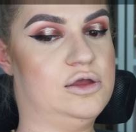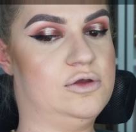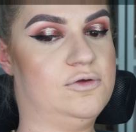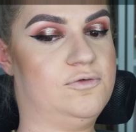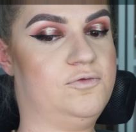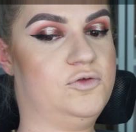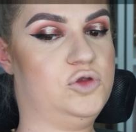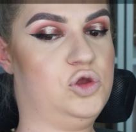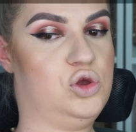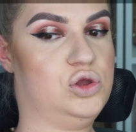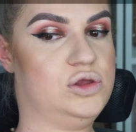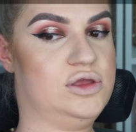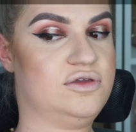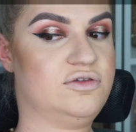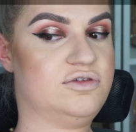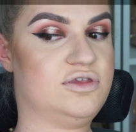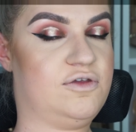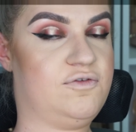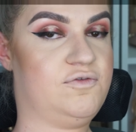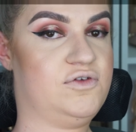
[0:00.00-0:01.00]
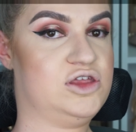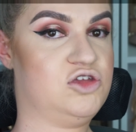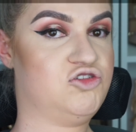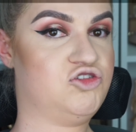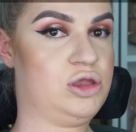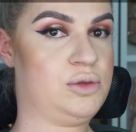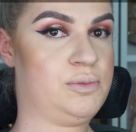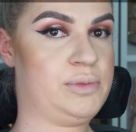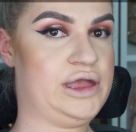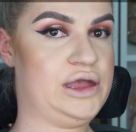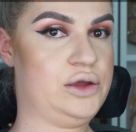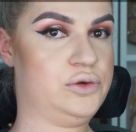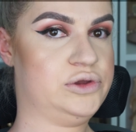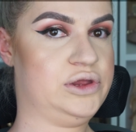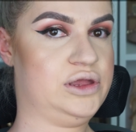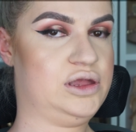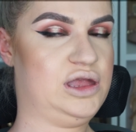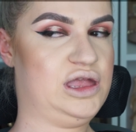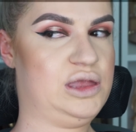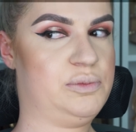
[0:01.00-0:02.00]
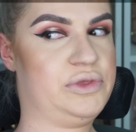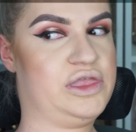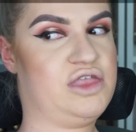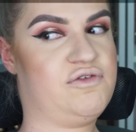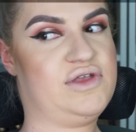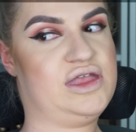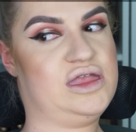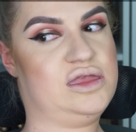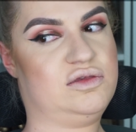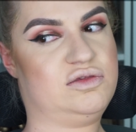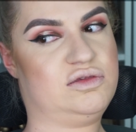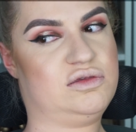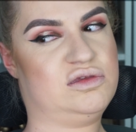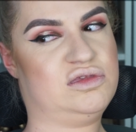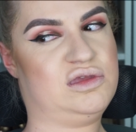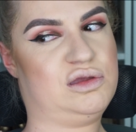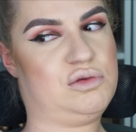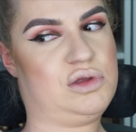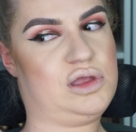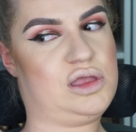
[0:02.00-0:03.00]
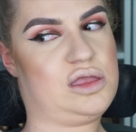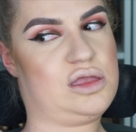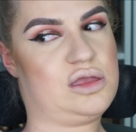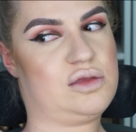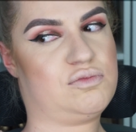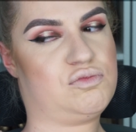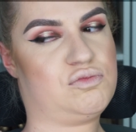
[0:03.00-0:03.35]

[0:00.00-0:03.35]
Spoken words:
Flawless Finishing Powder, I believe it is that right?